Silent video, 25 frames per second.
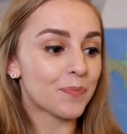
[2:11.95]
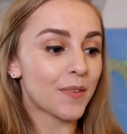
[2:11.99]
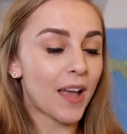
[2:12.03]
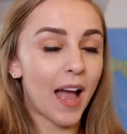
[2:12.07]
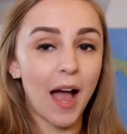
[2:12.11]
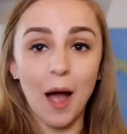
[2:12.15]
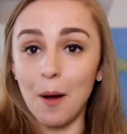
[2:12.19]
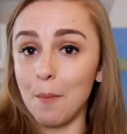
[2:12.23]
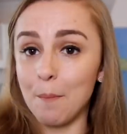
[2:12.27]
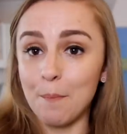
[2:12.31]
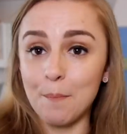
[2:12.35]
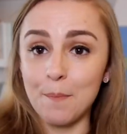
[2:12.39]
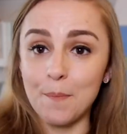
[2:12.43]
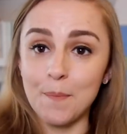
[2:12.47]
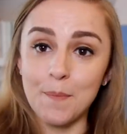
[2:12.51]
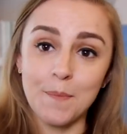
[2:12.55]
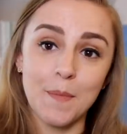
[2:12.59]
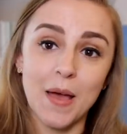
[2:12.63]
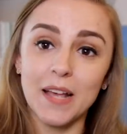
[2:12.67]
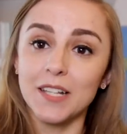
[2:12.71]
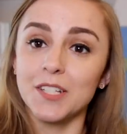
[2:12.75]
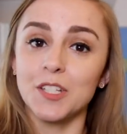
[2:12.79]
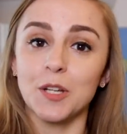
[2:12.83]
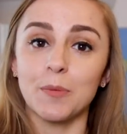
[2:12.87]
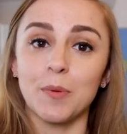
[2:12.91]
how
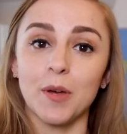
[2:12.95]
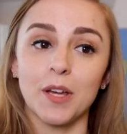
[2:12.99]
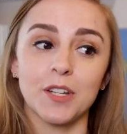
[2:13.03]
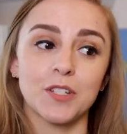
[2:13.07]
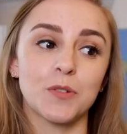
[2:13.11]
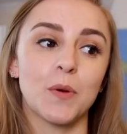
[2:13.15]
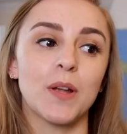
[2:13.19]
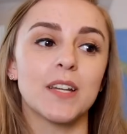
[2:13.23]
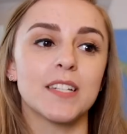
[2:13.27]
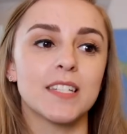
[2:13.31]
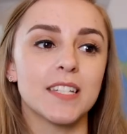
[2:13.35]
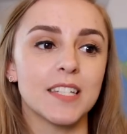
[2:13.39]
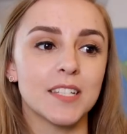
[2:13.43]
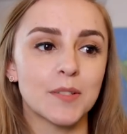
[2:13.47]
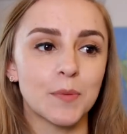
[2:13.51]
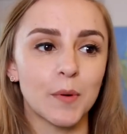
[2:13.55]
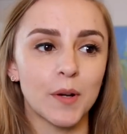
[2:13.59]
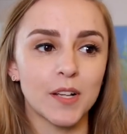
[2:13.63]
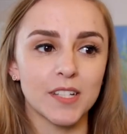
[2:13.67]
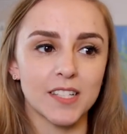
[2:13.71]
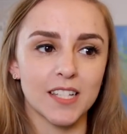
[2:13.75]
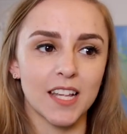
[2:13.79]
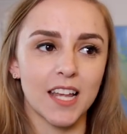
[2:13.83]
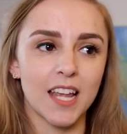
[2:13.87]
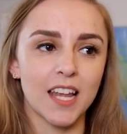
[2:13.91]
messed up her 20s
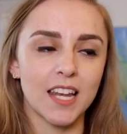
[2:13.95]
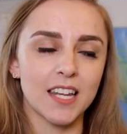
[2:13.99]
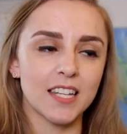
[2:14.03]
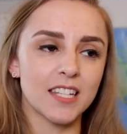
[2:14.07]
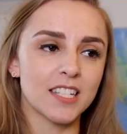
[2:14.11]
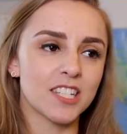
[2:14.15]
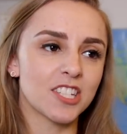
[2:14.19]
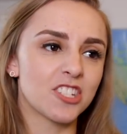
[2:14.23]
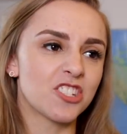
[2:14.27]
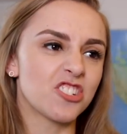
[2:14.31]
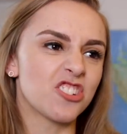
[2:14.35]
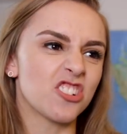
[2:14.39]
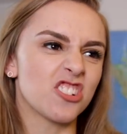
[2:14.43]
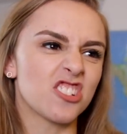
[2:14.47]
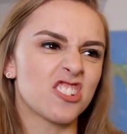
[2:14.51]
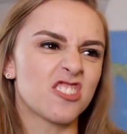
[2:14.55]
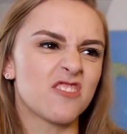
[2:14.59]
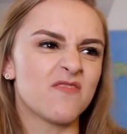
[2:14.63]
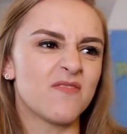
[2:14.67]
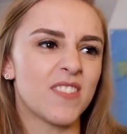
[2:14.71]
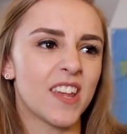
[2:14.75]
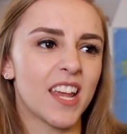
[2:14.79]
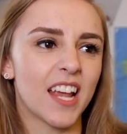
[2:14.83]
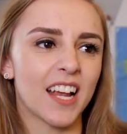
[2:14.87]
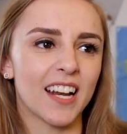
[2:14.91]
was and
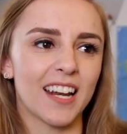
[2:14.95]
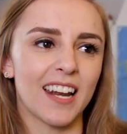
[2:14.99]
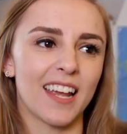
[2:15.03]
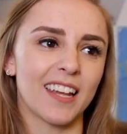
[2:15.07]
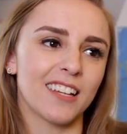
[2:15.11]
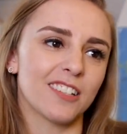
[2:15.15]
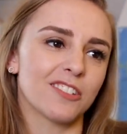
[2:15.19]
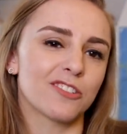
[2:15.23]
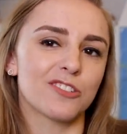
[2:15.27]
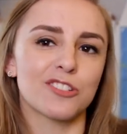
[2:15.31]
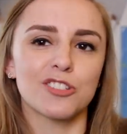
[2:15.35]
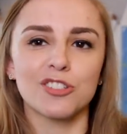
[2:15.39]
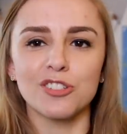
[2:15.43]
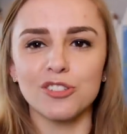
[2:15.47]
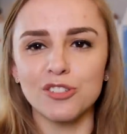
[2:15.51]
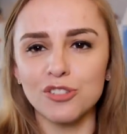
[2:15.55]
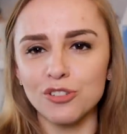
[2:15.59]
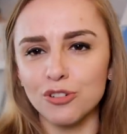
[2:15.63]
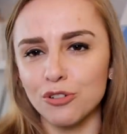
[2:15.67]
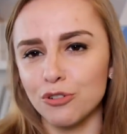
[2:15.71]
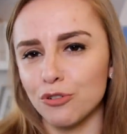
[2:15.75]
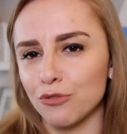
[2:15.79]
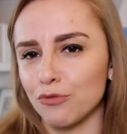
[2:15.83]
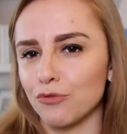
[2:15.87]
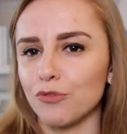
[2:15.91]
just being like,
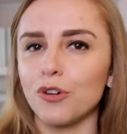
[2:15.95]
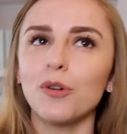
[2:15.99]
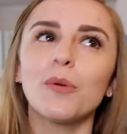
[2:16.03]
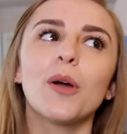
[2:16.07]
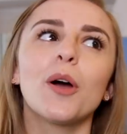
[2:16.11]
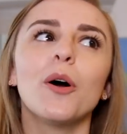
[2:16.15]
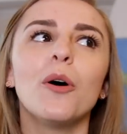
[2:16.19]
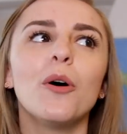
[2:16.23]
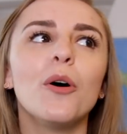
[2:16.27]
screw it